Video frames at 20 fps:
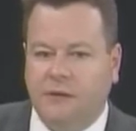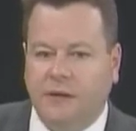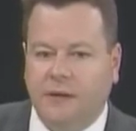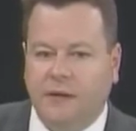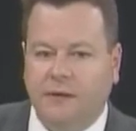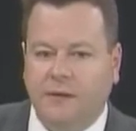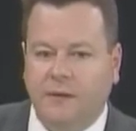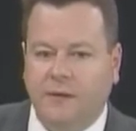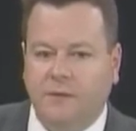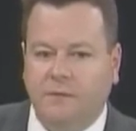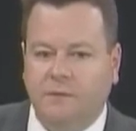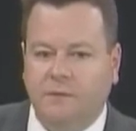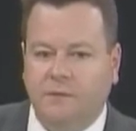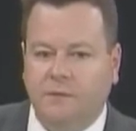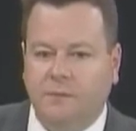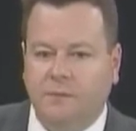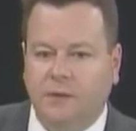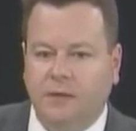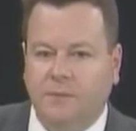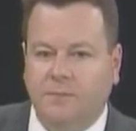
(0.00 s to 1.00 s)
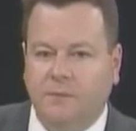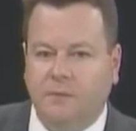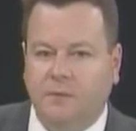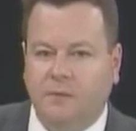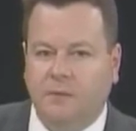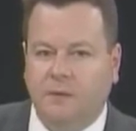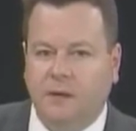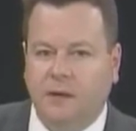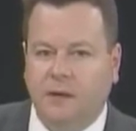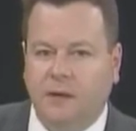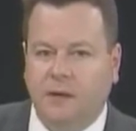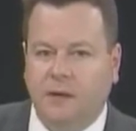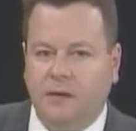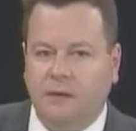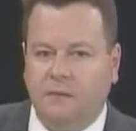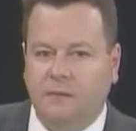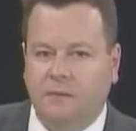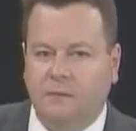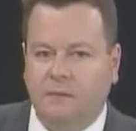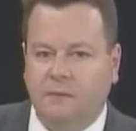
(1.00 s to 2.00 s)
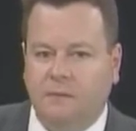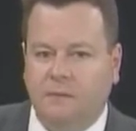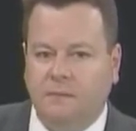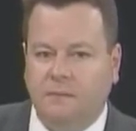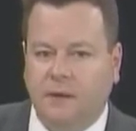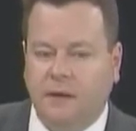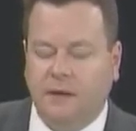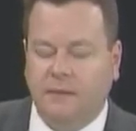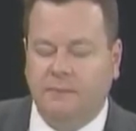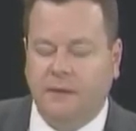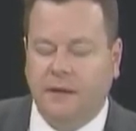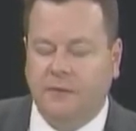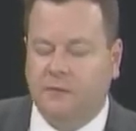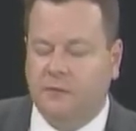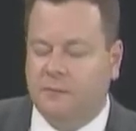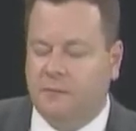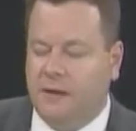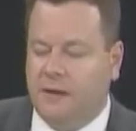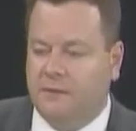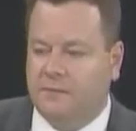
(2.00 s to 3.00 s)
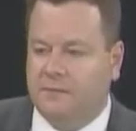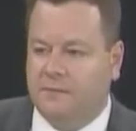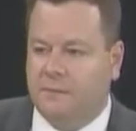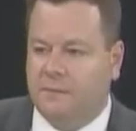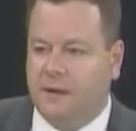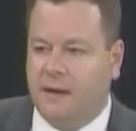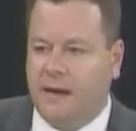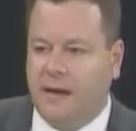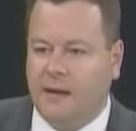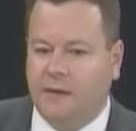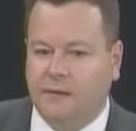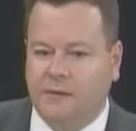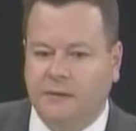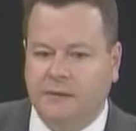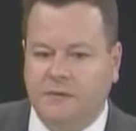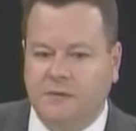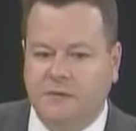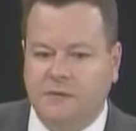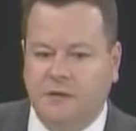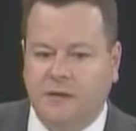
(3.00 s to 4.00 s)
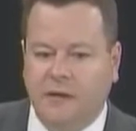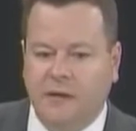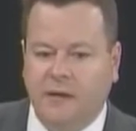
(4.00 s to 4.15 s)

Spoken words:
I know 2 people, my roommate from college,